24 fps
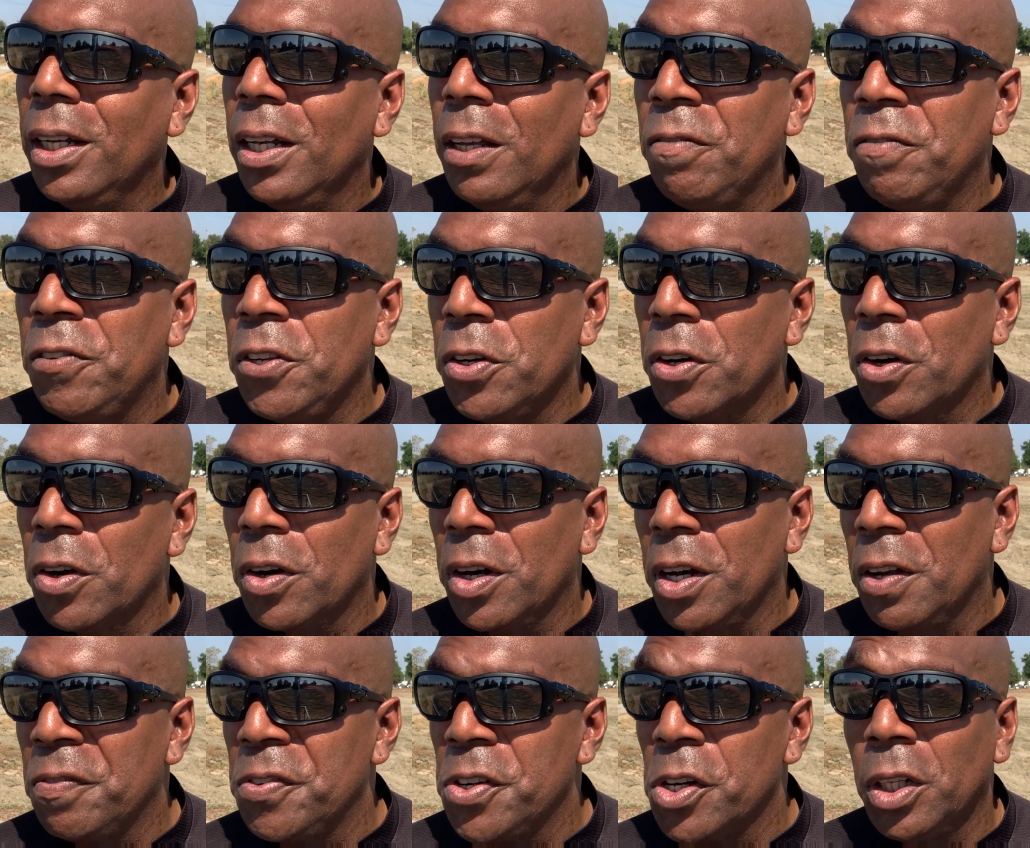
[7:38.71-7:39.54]
If
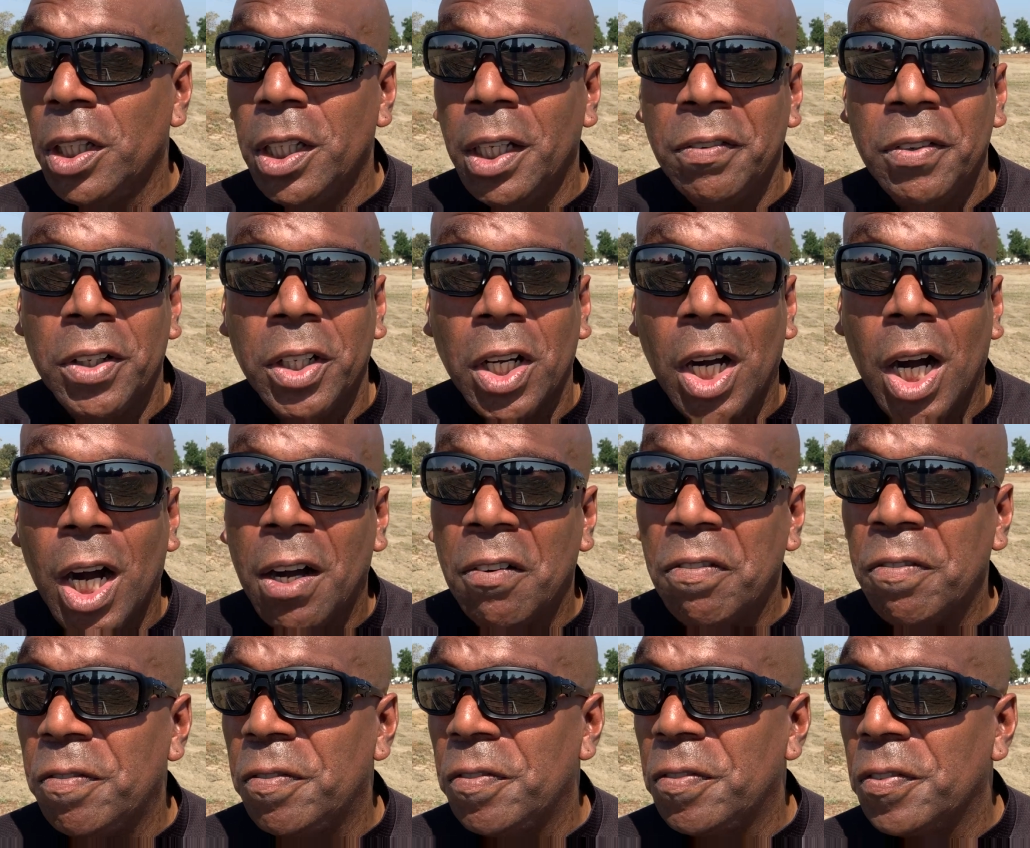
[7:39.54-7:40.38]
you're living
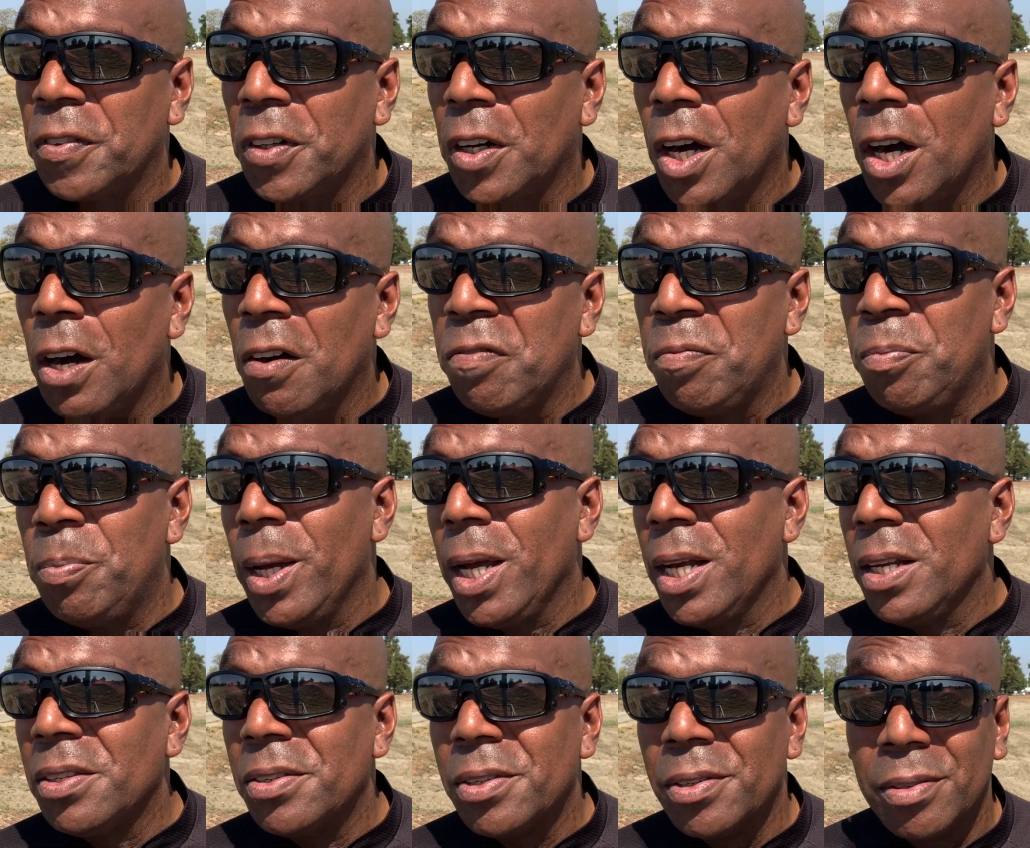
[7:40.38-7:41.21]
off
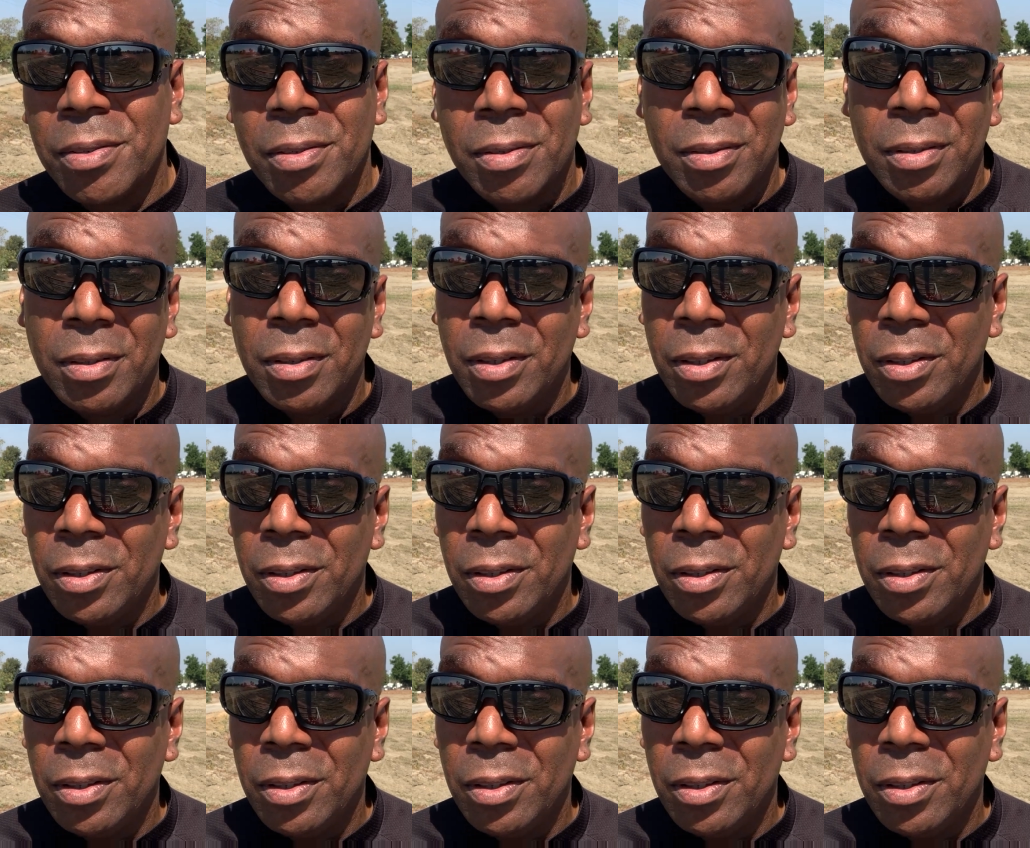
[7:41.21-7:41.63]
base,